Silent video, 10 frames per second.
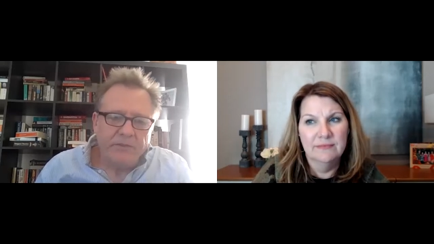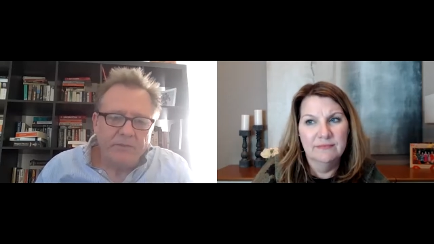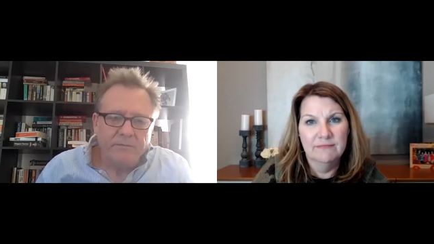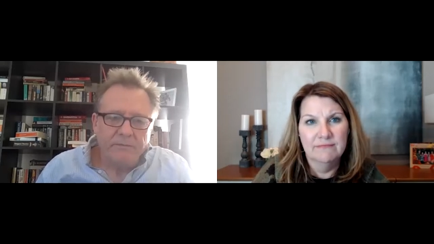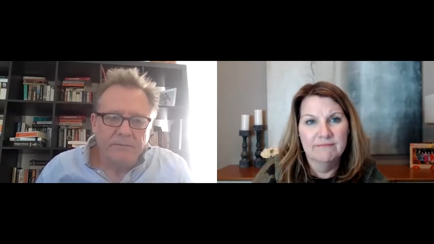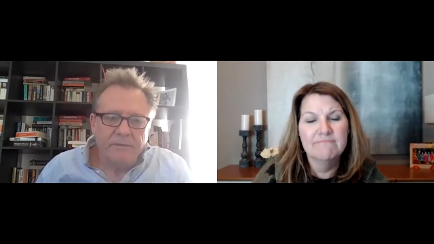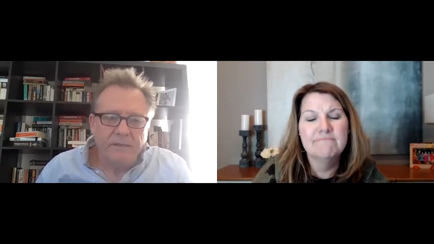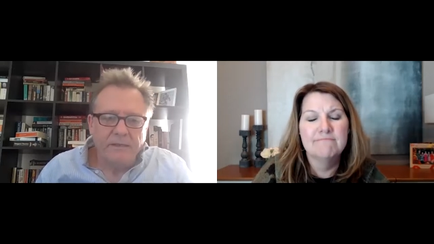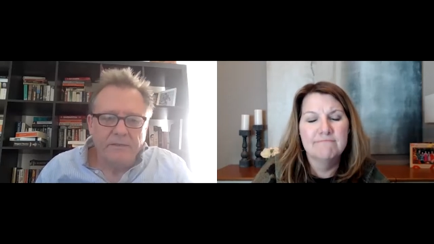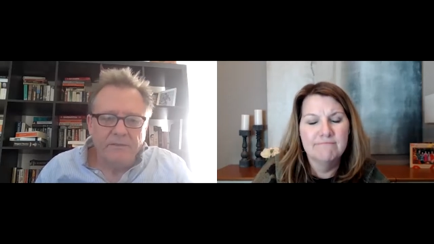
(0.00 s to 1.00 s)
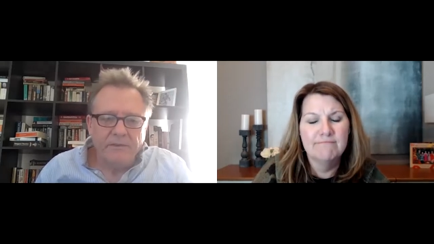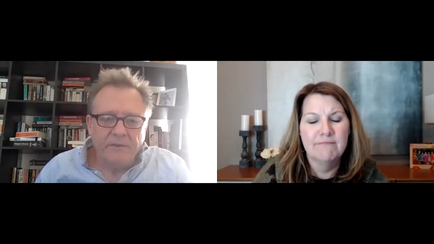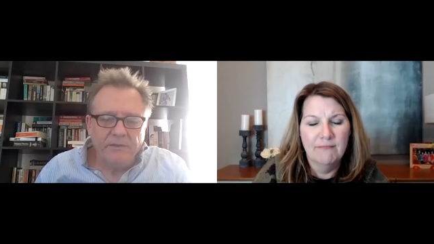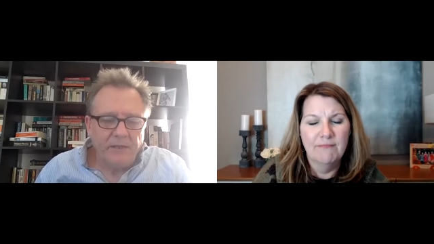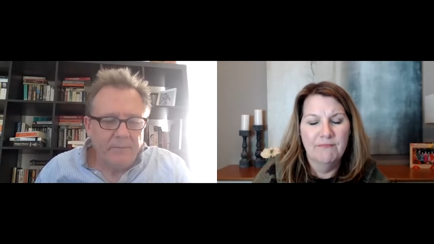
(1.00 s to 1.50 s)
Speaker 1: You know, it's not the
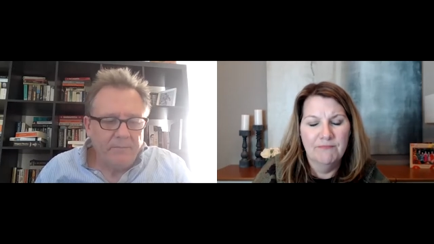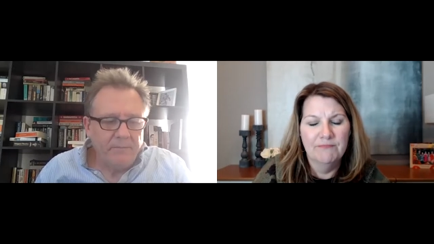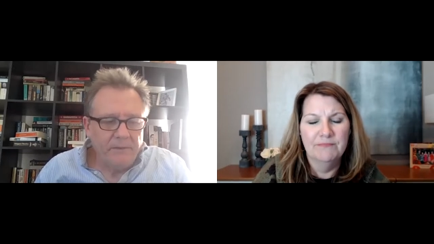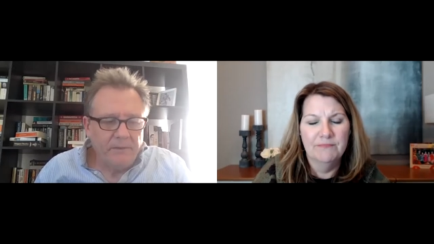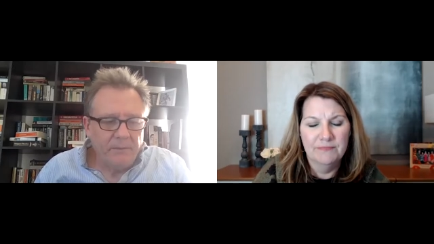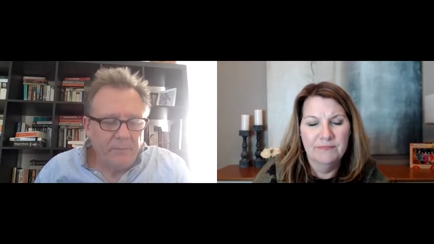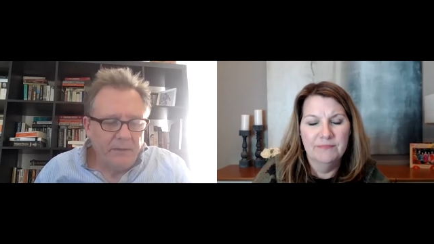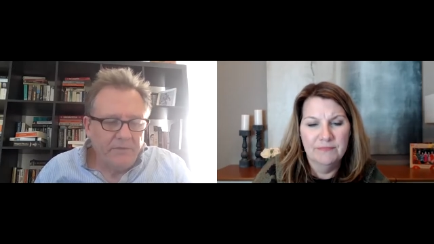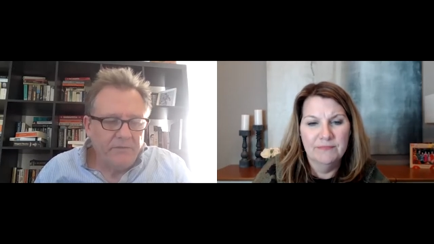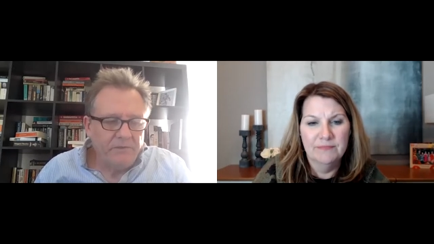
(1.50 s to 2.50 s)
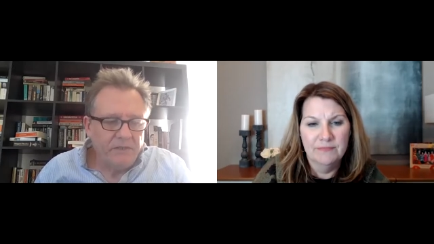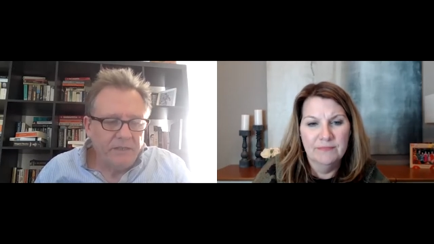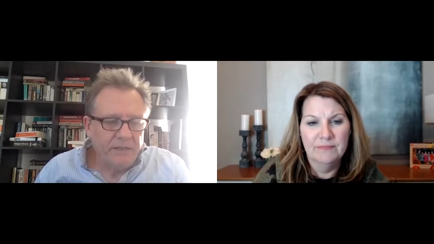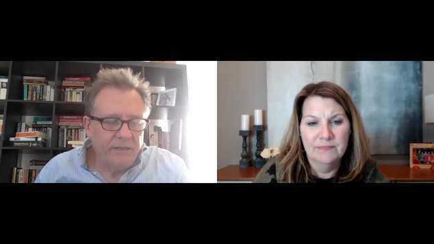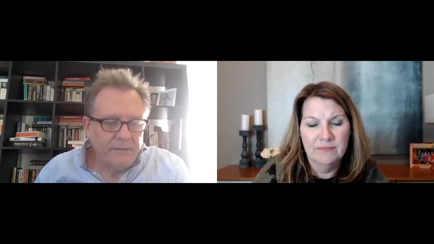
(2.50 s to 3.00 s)
same in other parts of China,
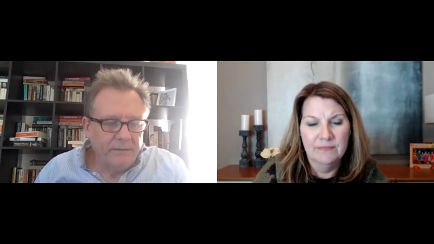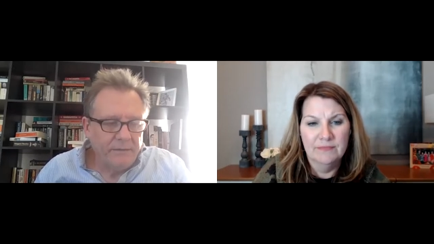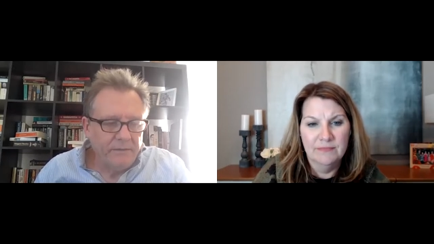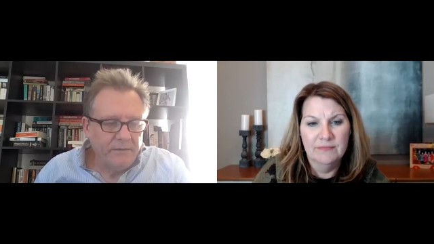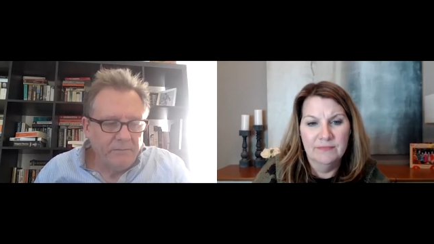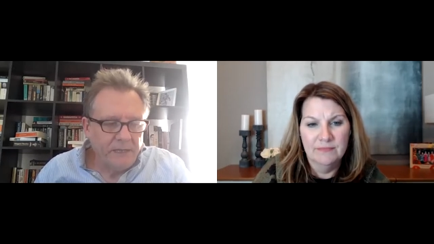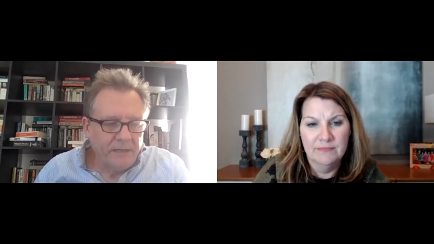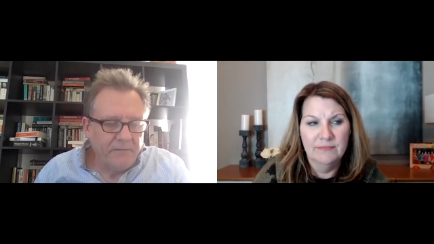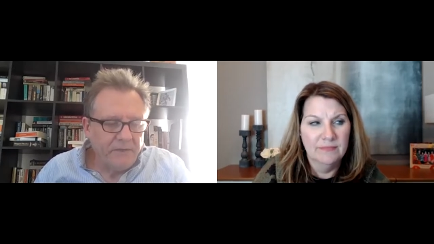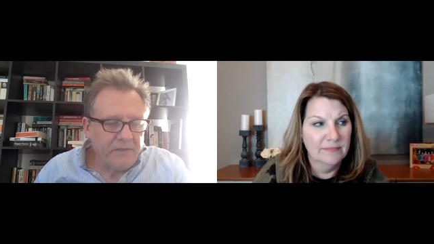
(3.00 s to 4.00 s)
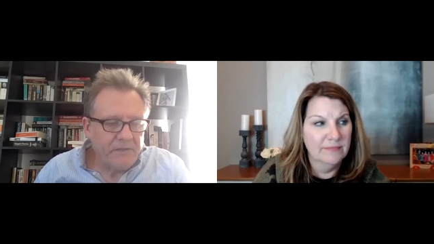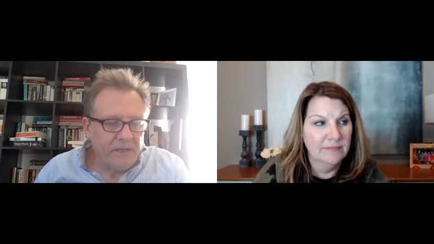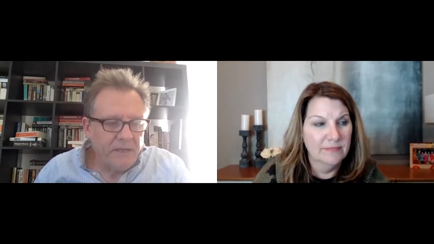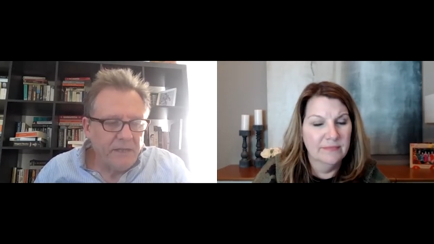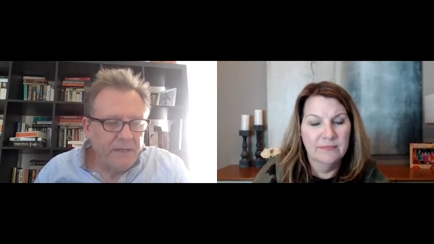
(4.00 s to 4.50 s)
that sort of manufacturing
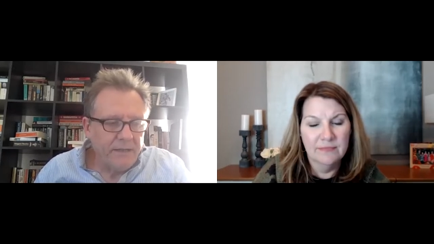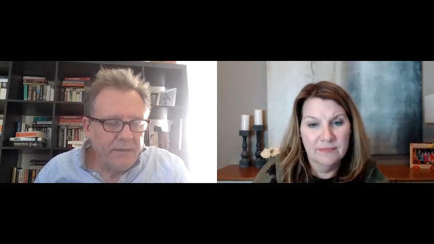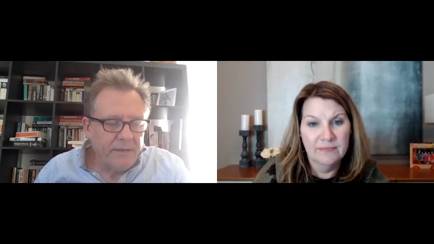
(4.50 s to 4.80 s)
heartland.